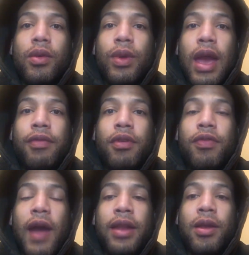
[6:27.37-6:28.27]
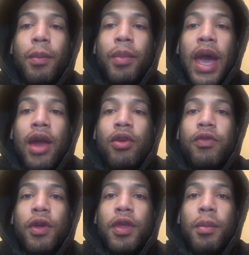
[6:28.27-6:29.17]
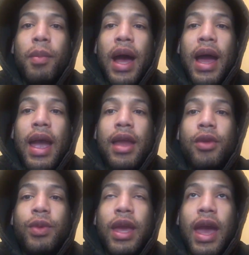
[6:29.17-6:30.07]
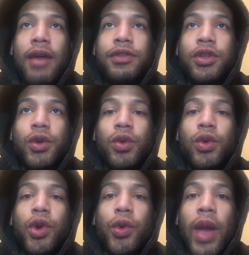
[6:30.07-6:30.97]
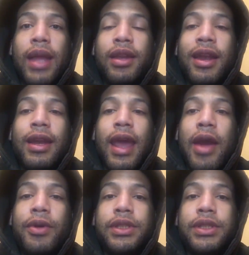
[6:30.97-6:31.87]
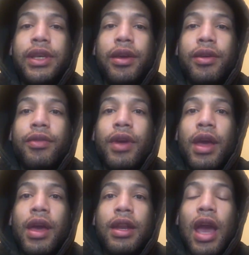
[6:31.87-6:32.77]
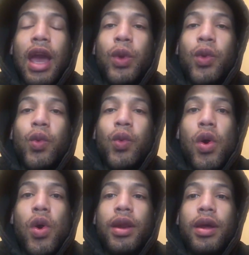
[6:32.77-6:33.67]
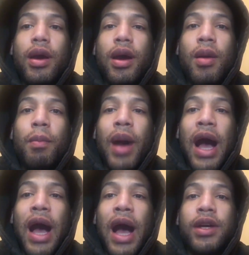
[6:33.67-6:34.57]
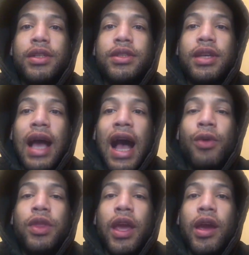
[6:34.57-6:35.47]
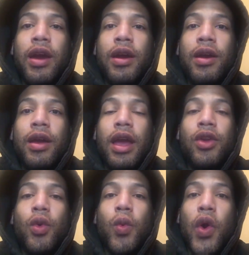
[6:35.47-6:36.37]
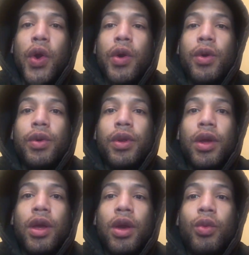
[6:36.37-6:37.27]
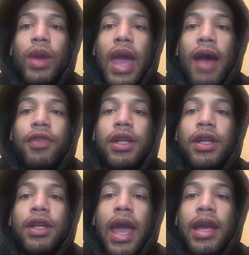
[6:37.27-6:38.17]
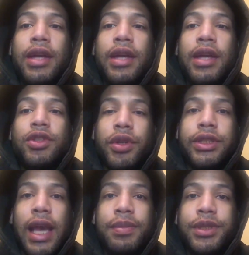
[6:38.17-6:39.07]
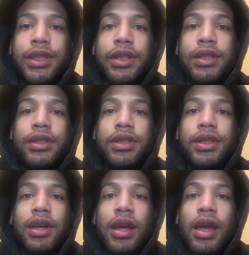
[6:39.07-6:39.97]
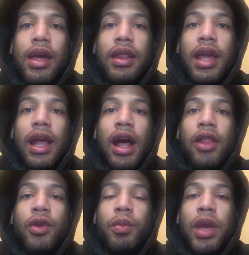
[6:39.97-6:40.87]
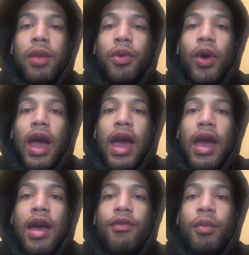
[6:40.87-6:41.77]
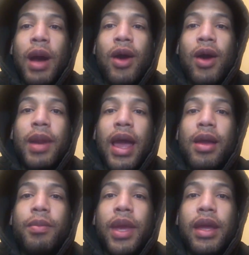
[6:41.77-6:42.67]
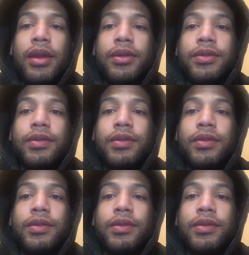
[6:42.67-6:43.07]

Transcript: we have to fight the battle for the mind, and we have to create the narrative that we want about us out there in the world. We have to change the perceptions that other people have about black men.